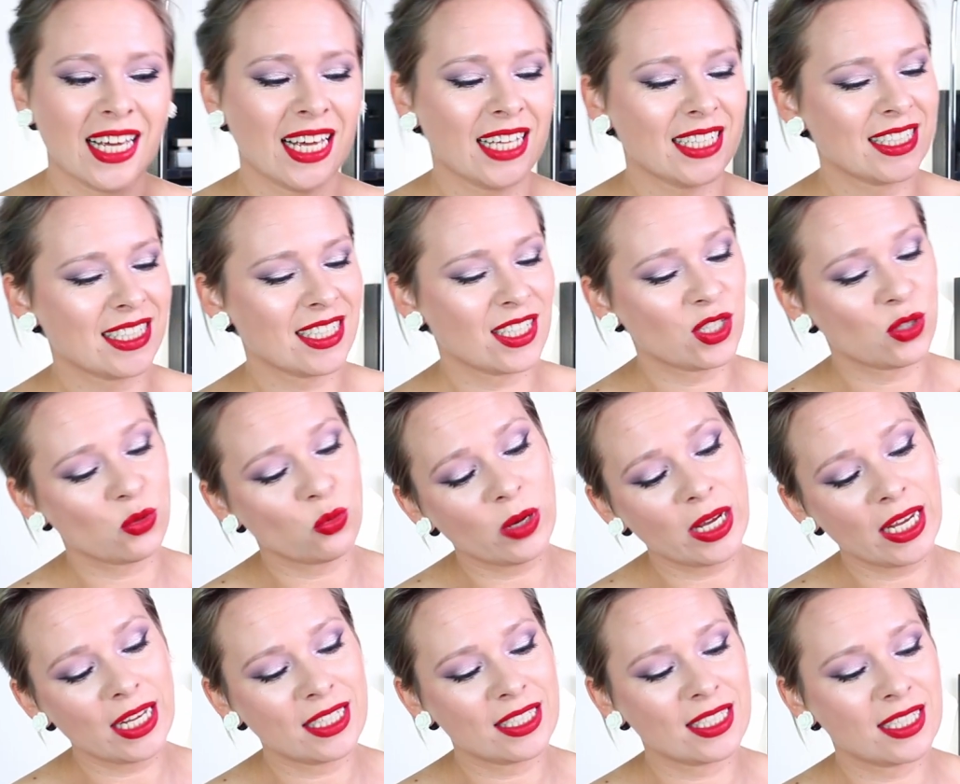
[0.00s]
it's the
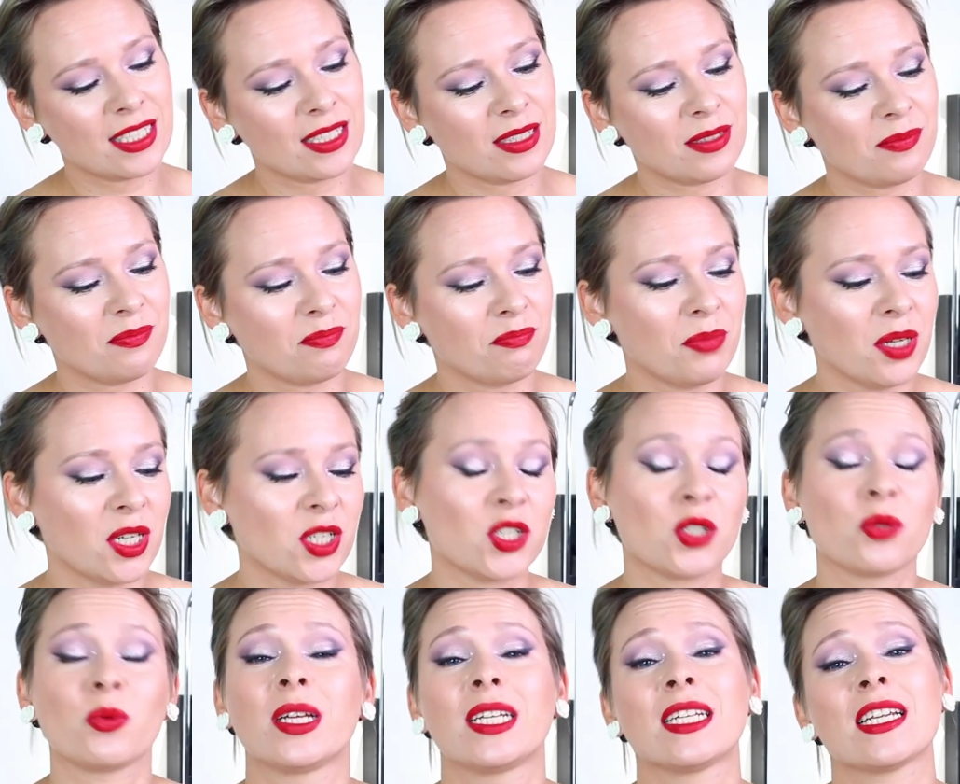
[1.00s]
sweet,
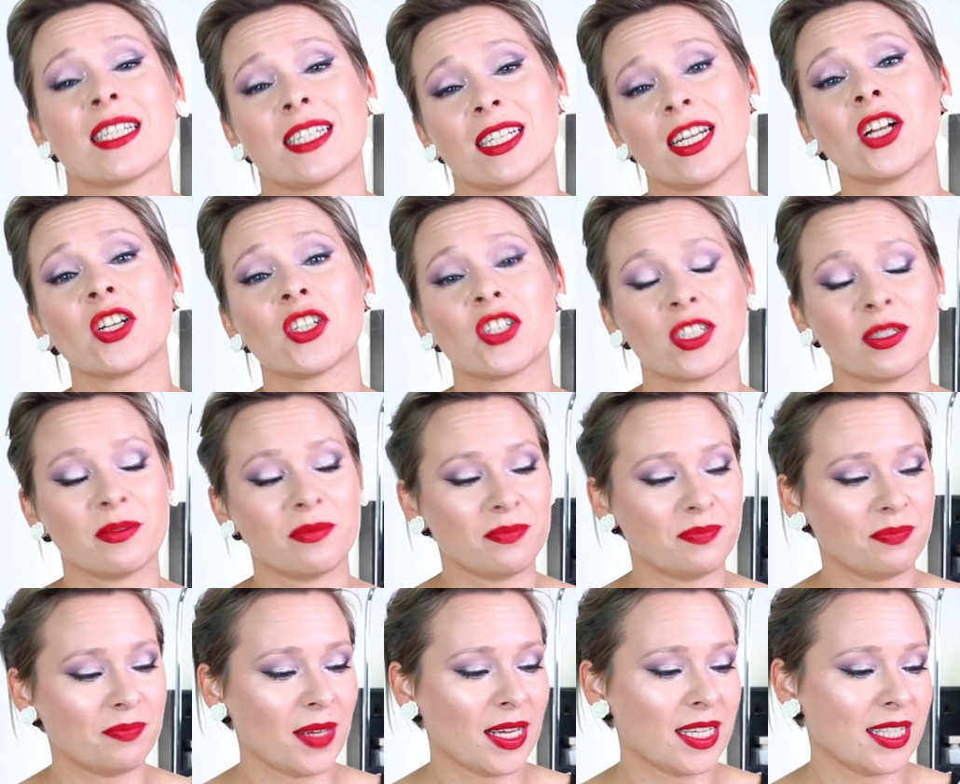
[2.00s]
bittersweet nostalgia,
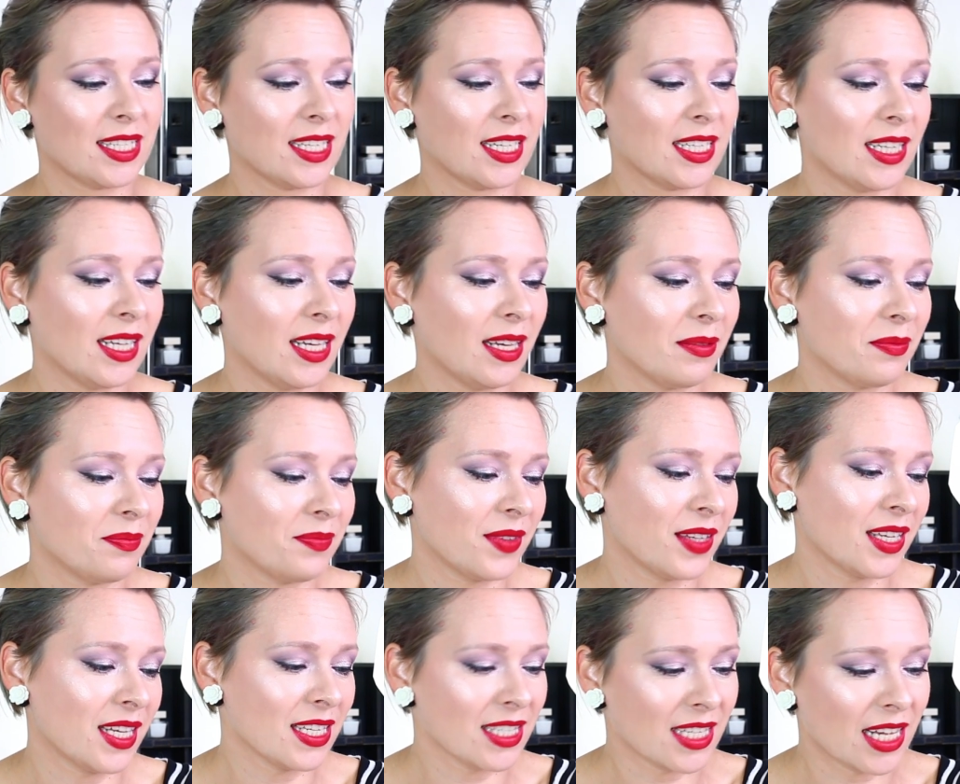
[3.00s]
basically,
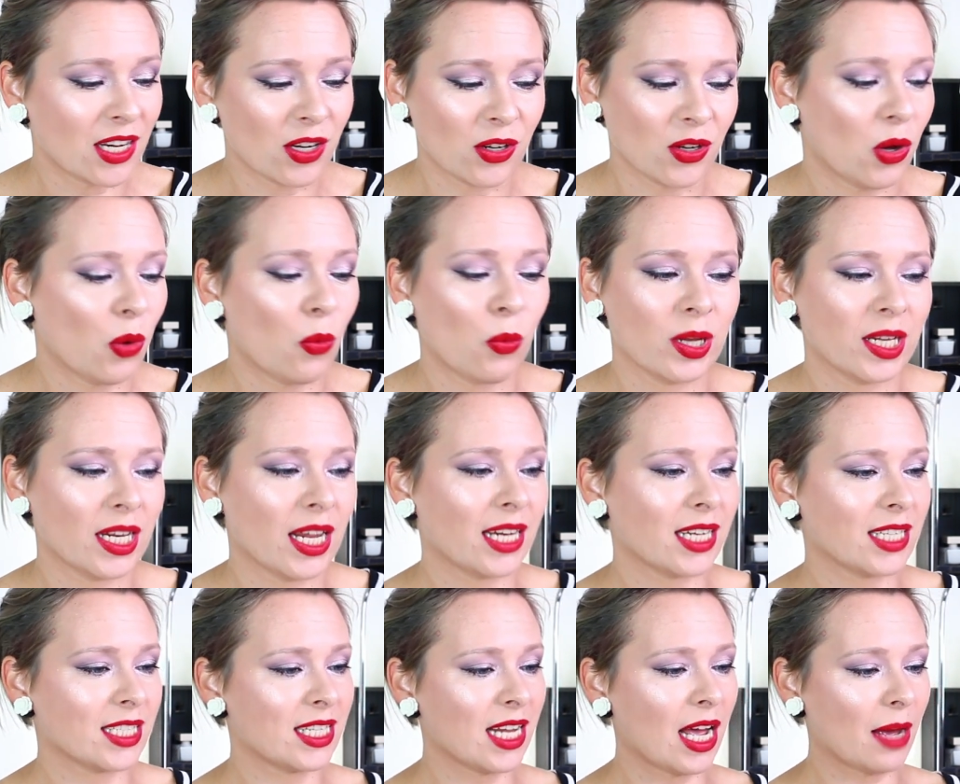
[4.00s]
because I don't know when
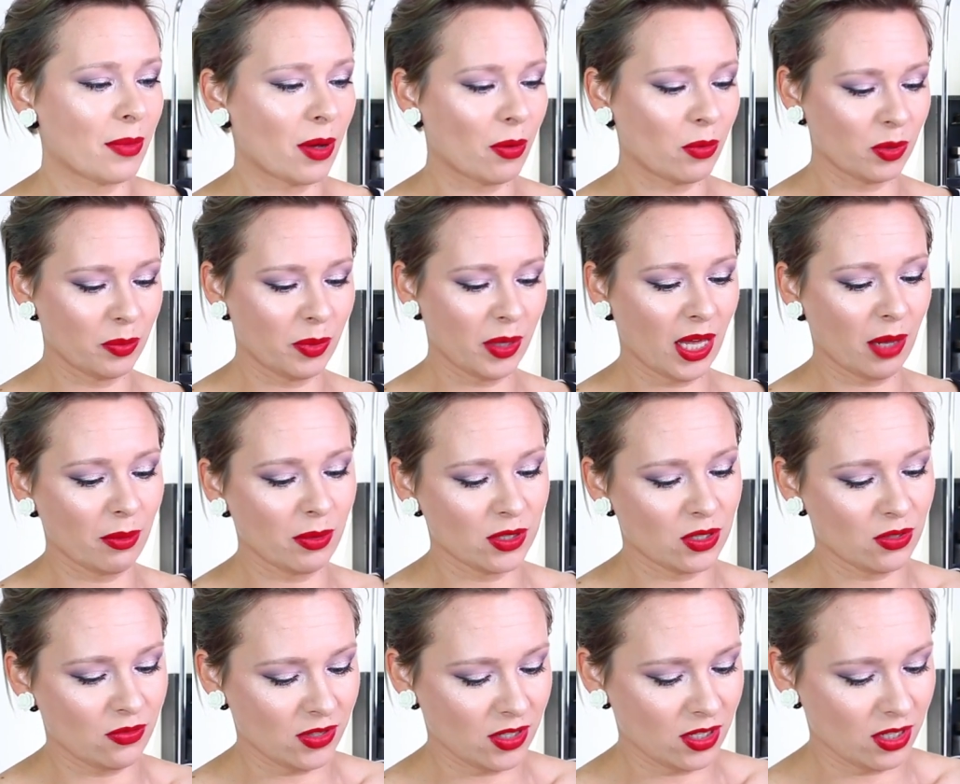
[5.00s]
next time I will be able
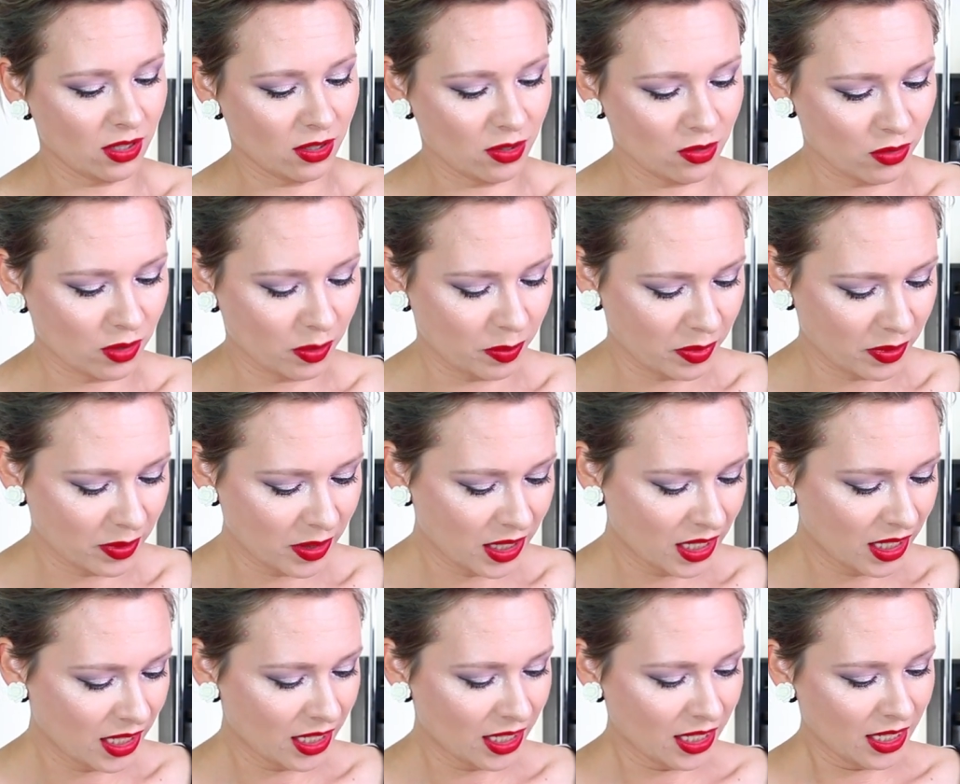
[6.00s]
to visit Europe
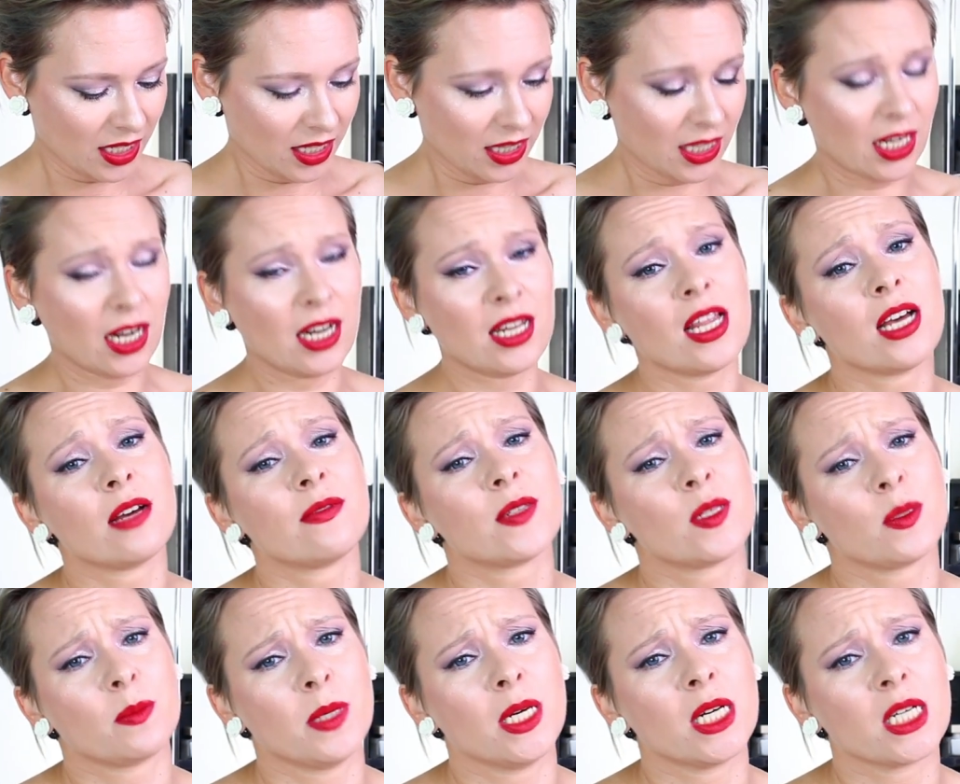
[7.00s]
that I love
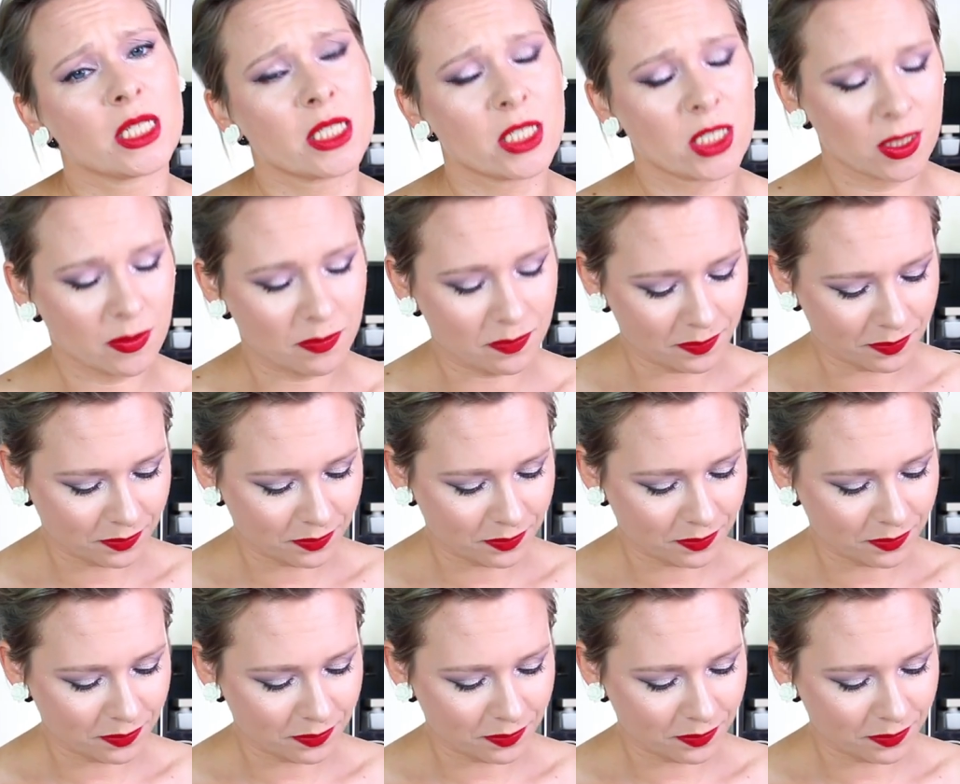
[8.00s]
so much.